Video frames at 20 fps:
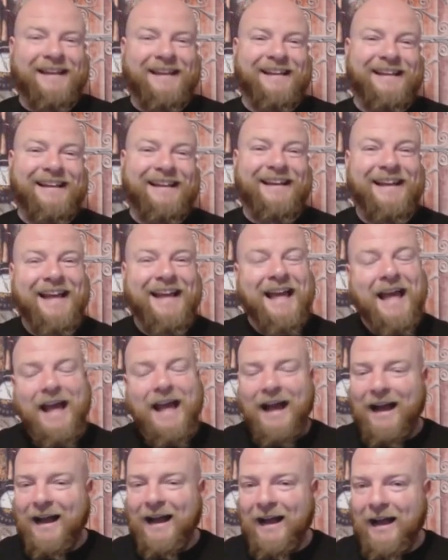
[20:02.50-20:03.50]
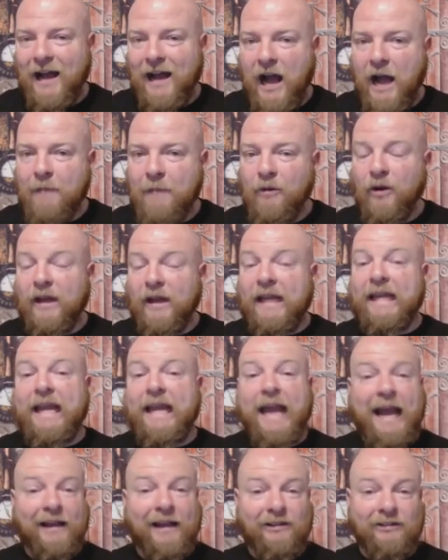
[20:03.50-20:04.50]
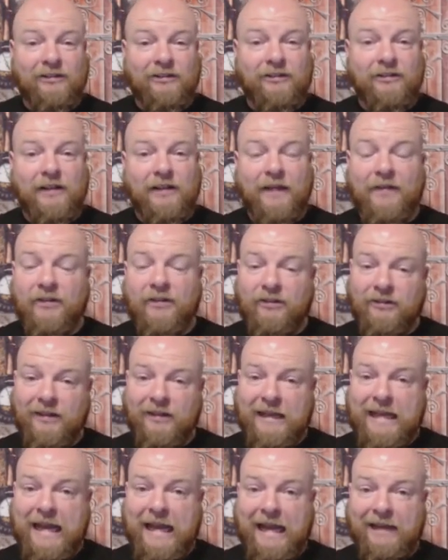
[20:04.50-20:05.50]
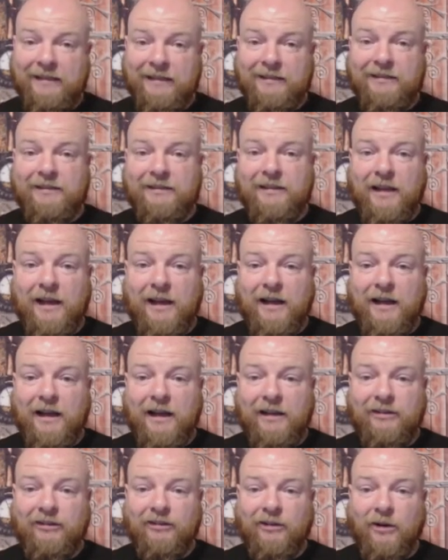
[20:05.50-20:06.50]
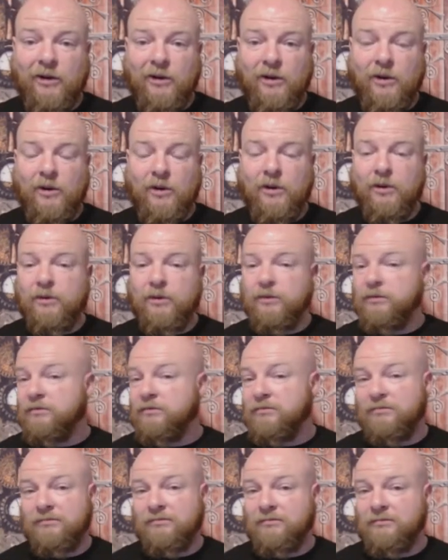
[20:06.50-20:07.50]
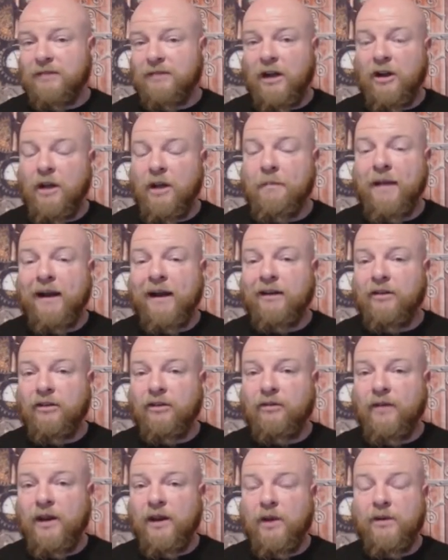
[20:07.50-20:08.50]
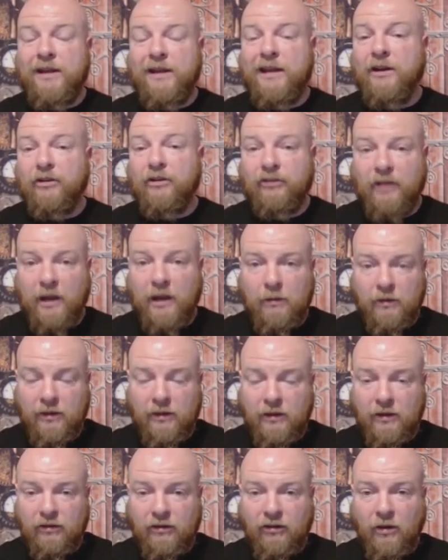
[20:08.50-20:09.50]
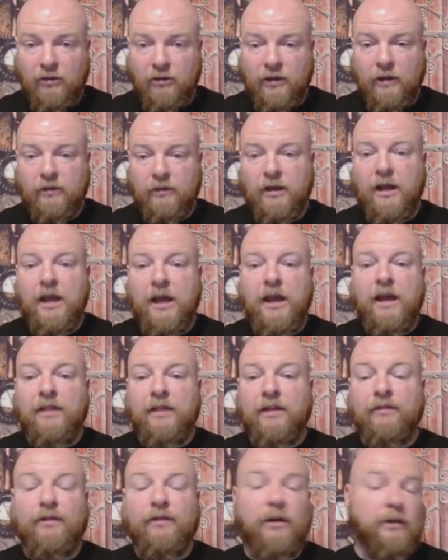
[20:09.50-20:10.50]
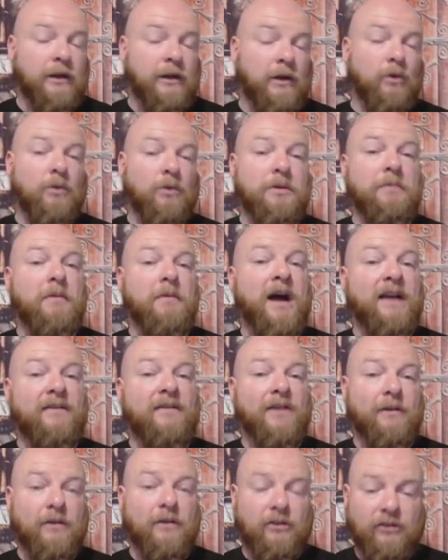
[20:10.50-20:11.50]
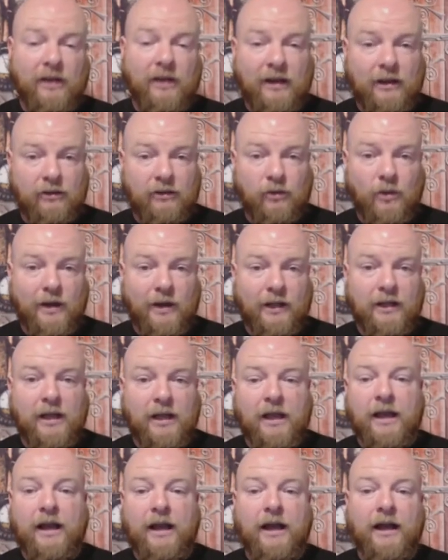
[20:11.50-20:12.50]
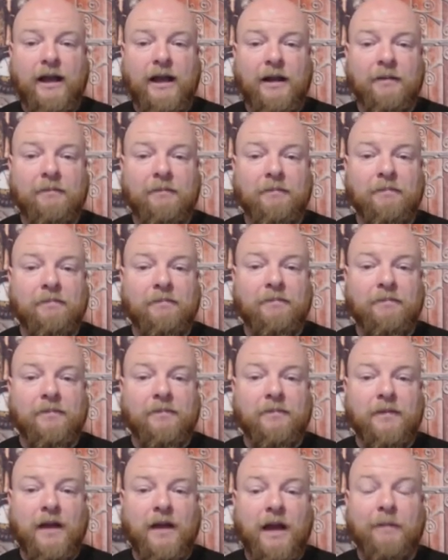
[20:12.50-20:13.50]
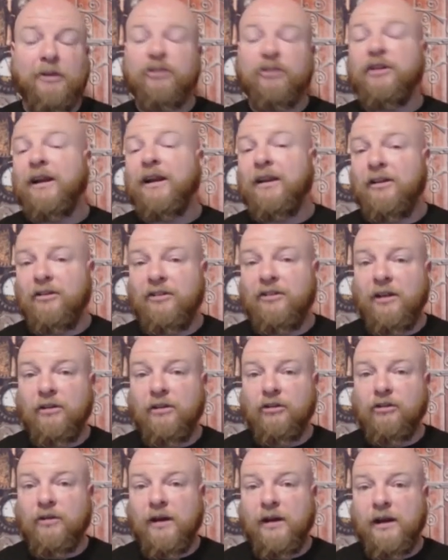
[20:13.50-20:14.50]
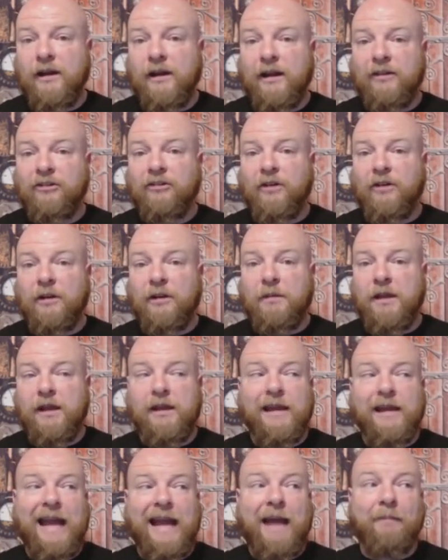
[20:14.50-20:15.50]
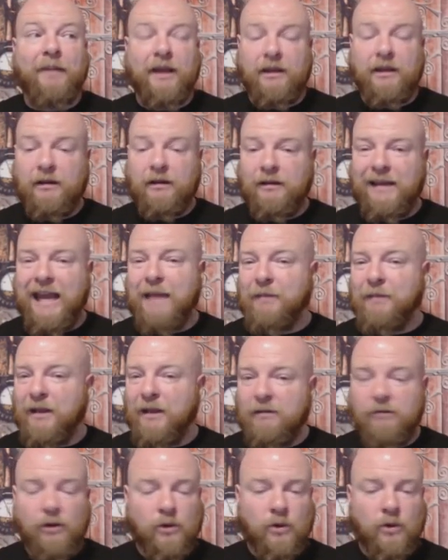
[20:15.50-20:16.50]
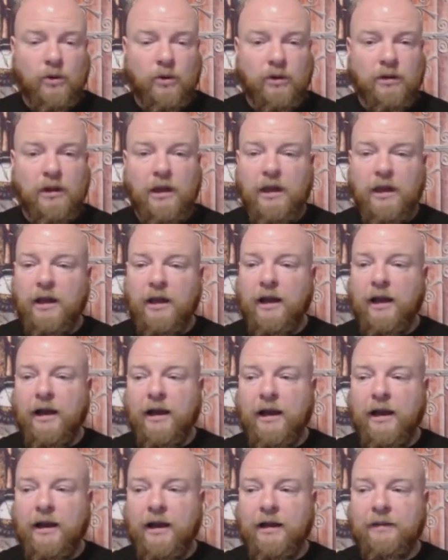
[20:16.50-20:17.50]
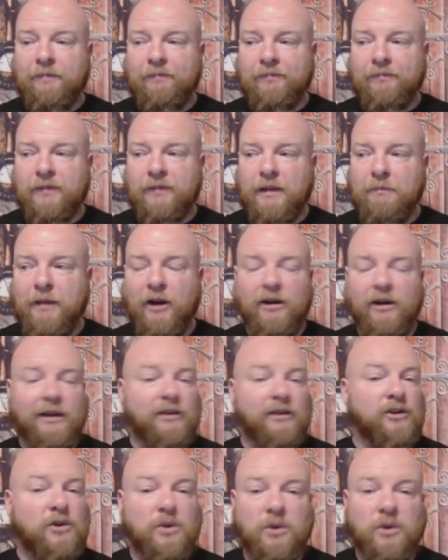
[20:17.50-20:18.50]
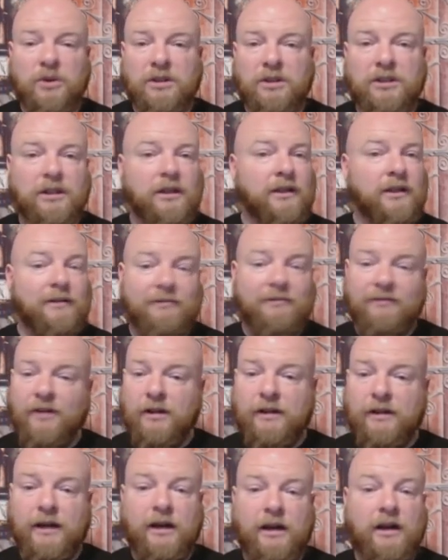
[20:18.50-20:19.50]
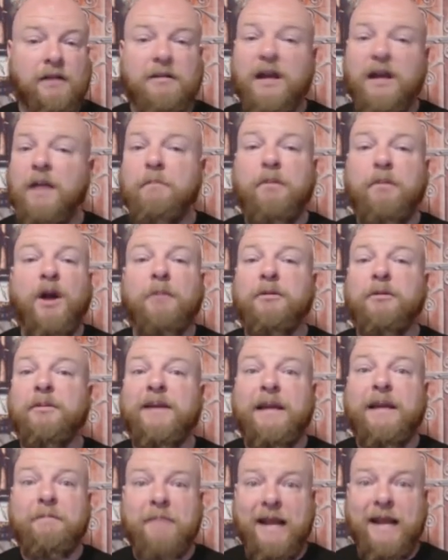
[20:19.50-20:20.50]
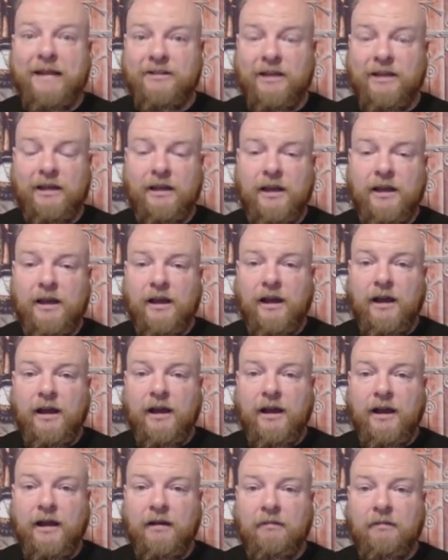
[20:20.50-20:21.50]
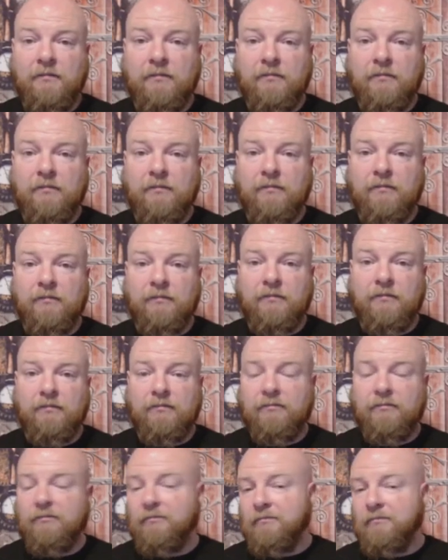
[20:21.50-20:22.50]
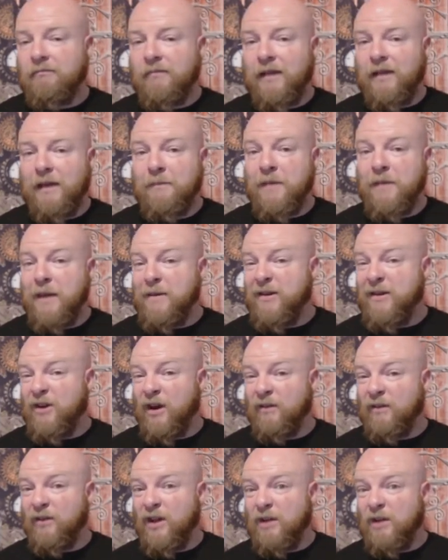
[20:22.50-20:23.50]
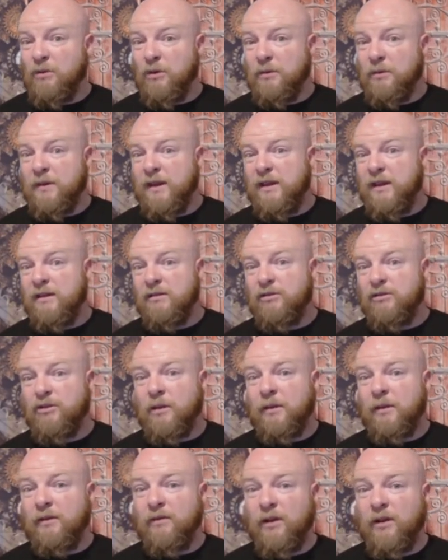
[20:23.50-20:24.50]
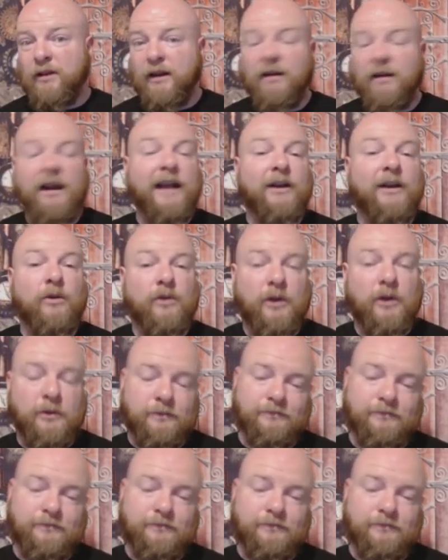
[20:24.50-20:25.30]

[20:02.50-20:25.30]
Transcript: uh, I'm going to guess, and this is a guess, uh, so I'll come back to this video in a year's time when the show's out, that Fal Dara will be my favorite set as well. Um, I'm excited to see it on screen. It's going to be epic. Keeneland, cool. Um, Baerlon, cool. Fal Dara, probably amazing. Um, and maybe Tar Valon will be trumping Fal Dara. I don't know.